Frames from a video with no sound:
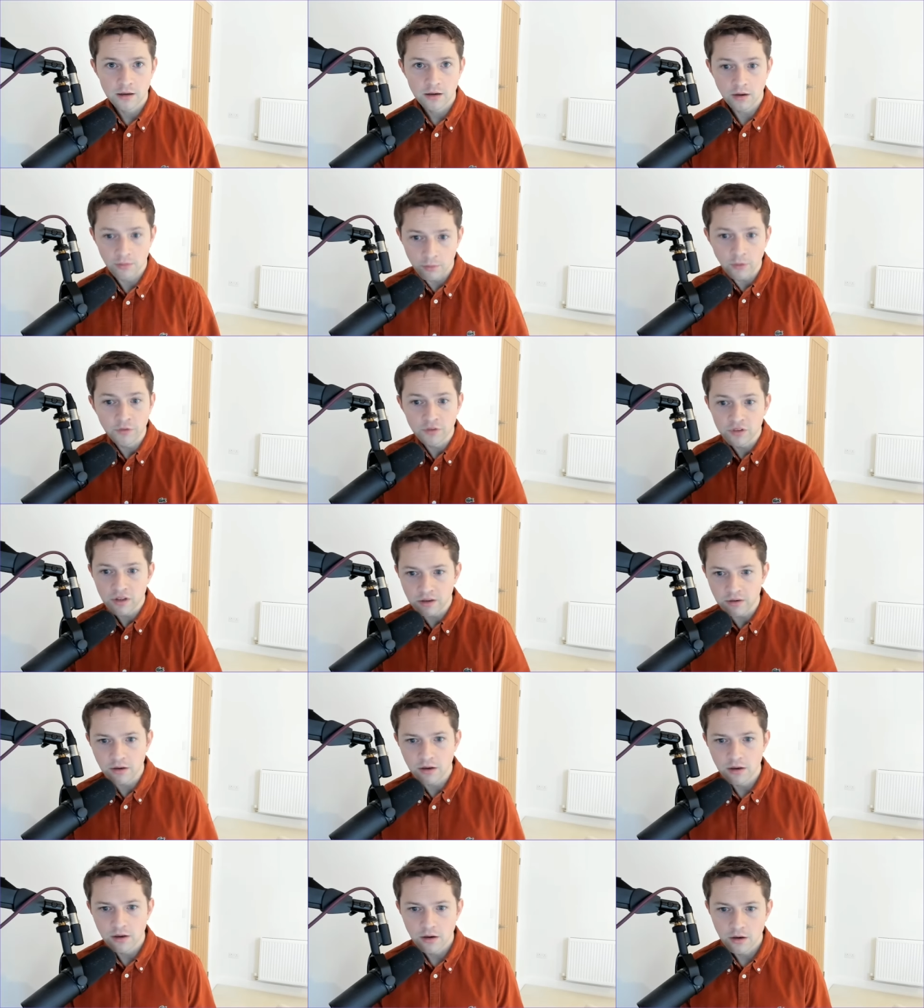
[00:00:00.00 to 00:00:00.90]
I'm
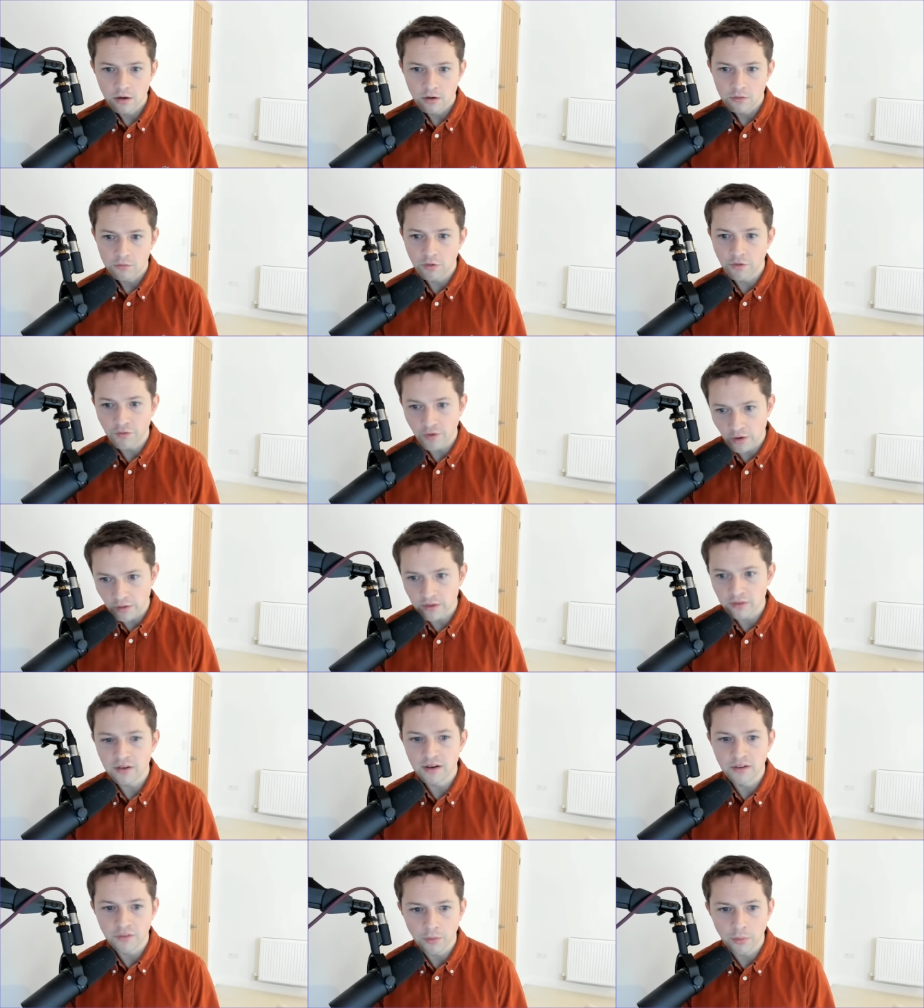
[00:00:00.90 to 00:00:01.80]
obviously referring
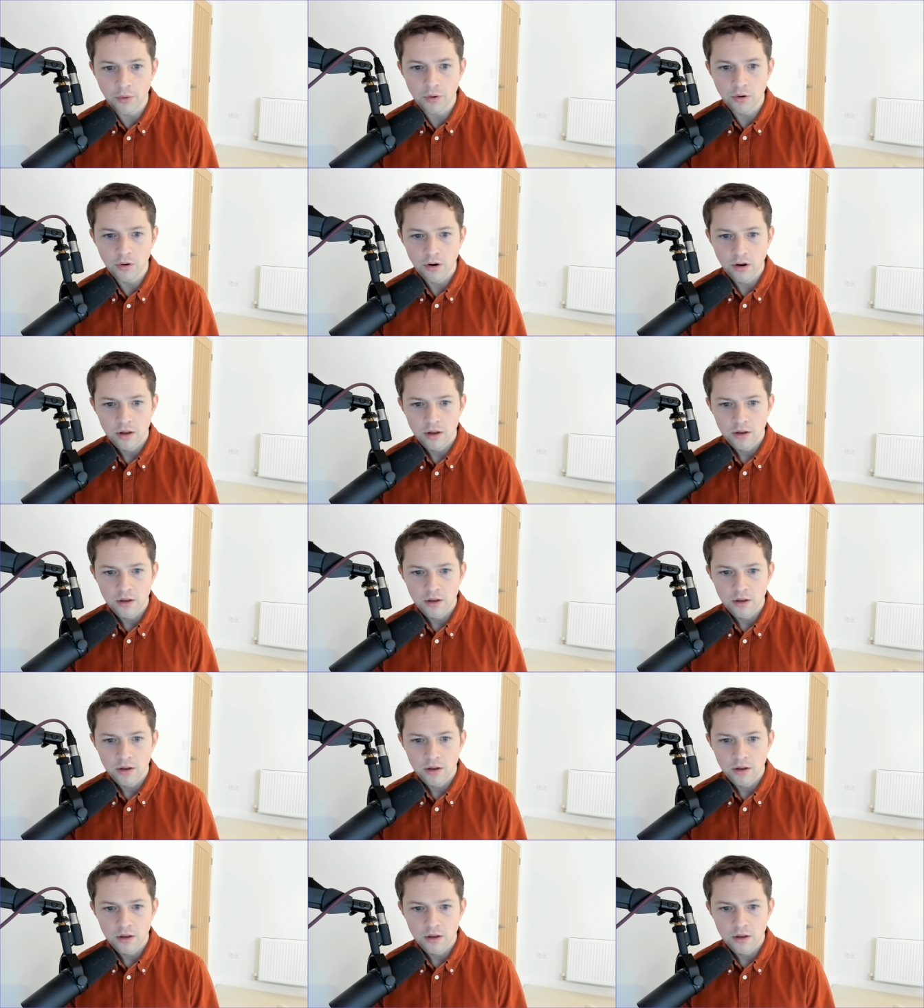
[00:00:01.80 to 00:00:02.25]
to Liverpool.